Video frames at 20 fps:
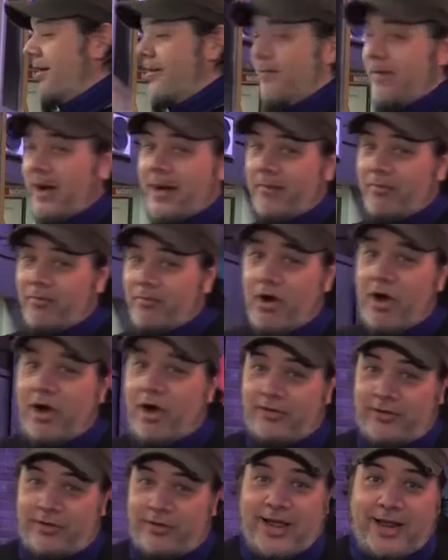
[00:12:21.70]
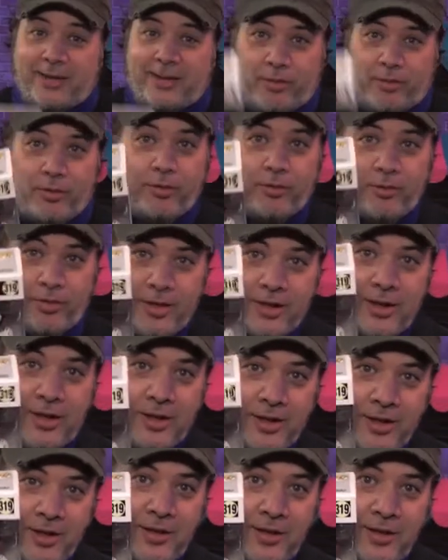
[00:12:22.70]
Bob Ross Deadpool
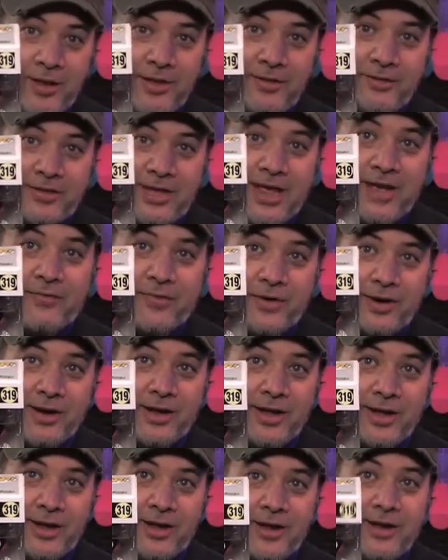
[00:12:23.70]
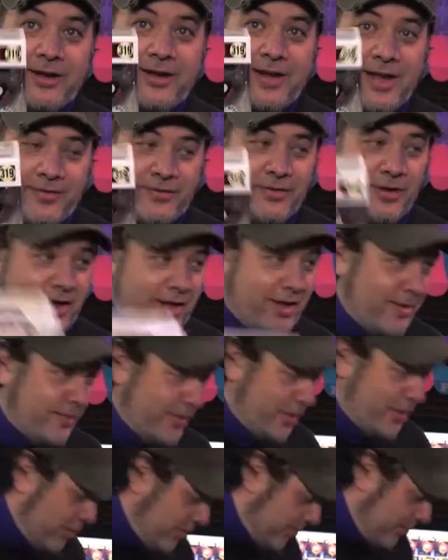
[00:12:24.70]
is definitely
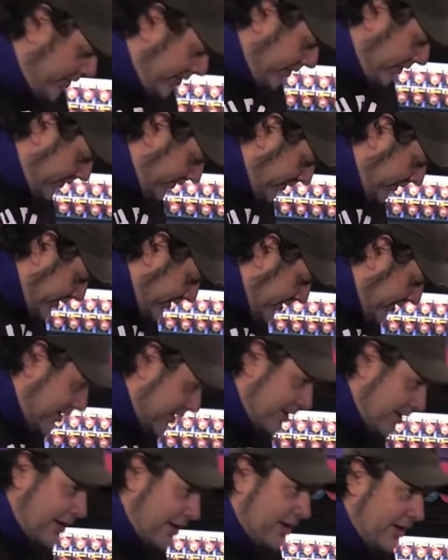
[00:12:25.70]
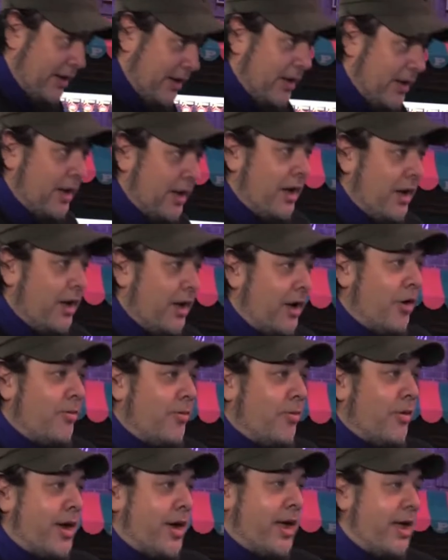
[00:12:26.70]
coming home with us. Oh
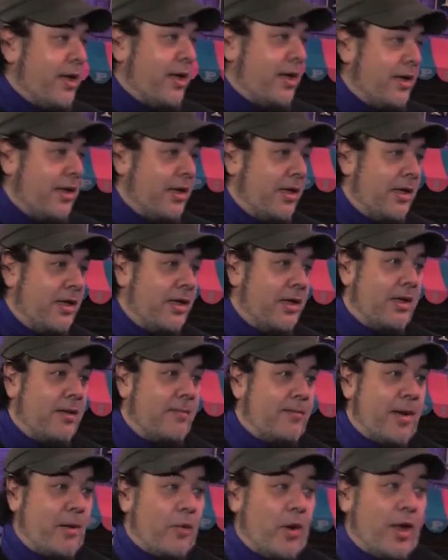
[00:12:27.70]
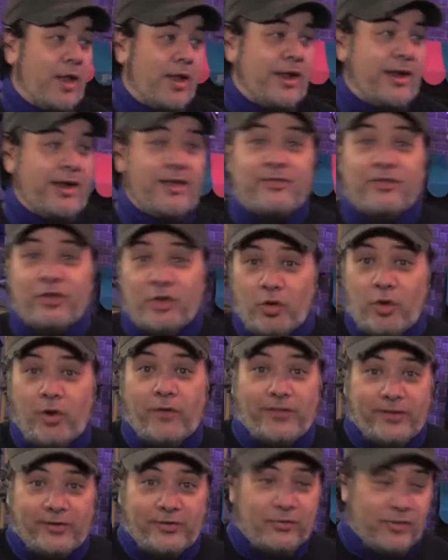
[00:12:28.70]
boy, my wallet is
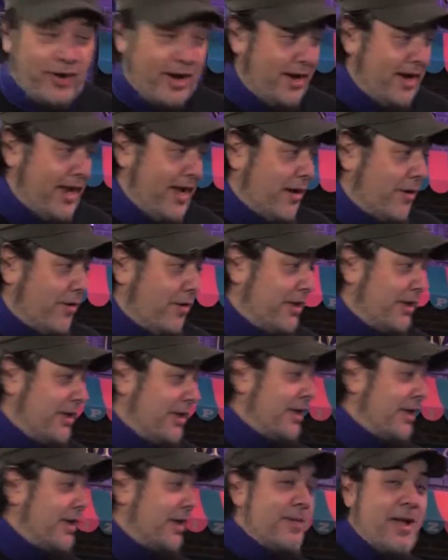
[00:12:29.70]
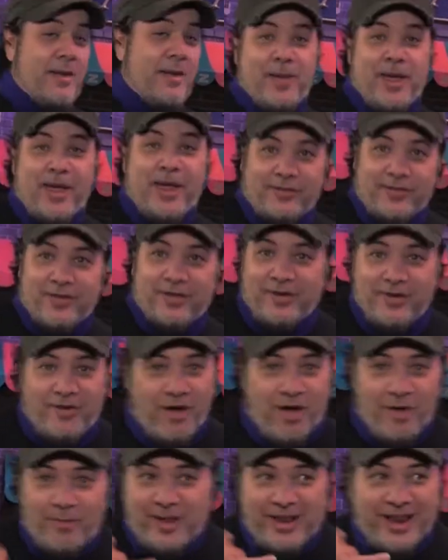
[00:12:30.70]
nervous right now. My bank's gonna
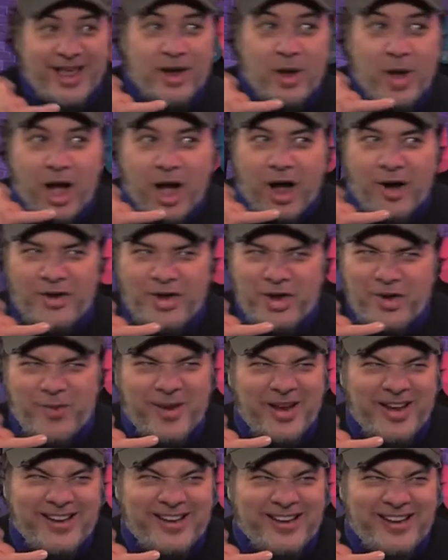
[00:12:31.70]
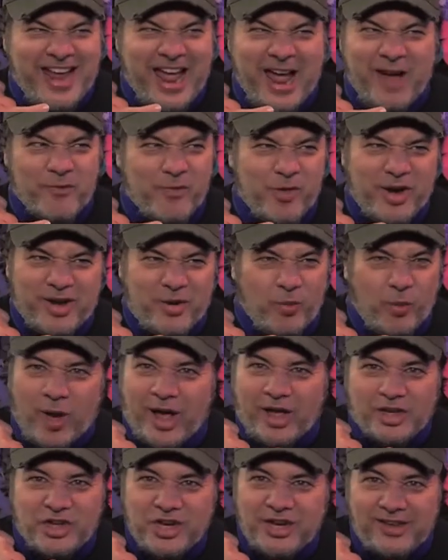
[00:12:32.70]
call me like, are you in Everett,
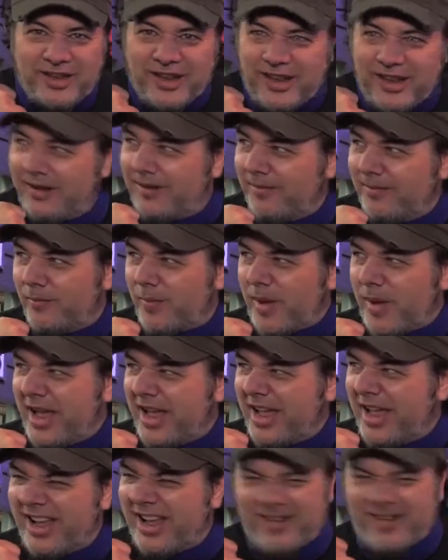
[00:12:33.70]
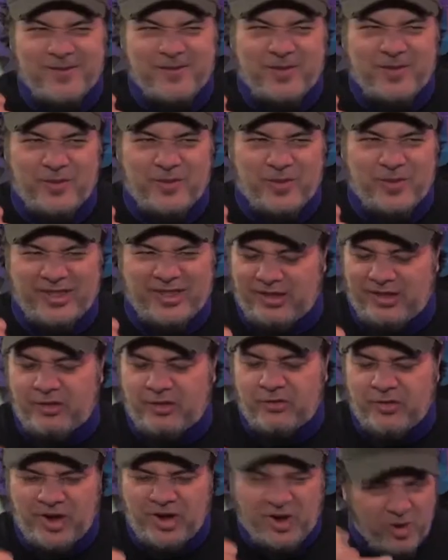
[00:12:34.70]
Washington buying, what are
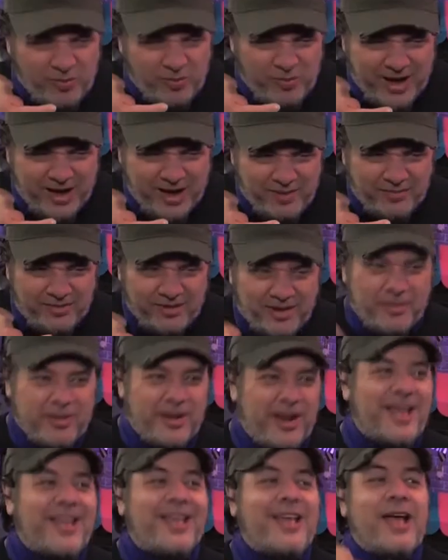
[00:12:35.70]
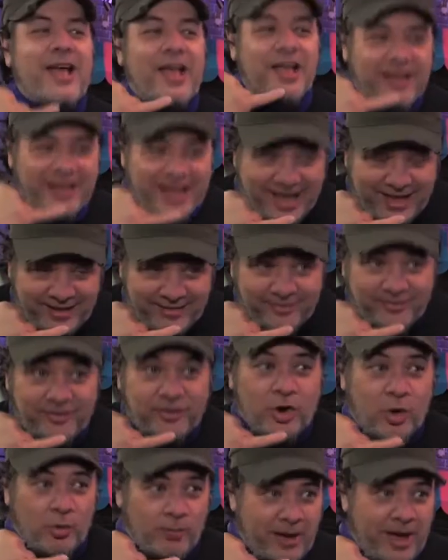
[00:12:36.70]
these, Funko Pops? I'll be like, yes,
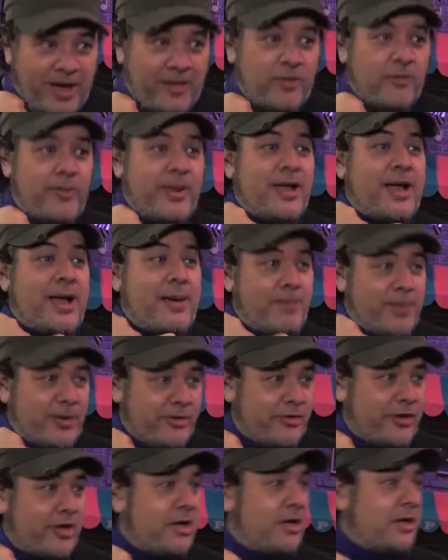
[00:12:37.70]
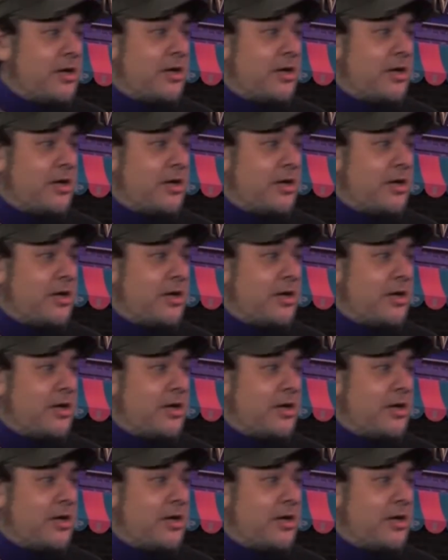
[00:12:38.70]
don't bother me, I'm busy.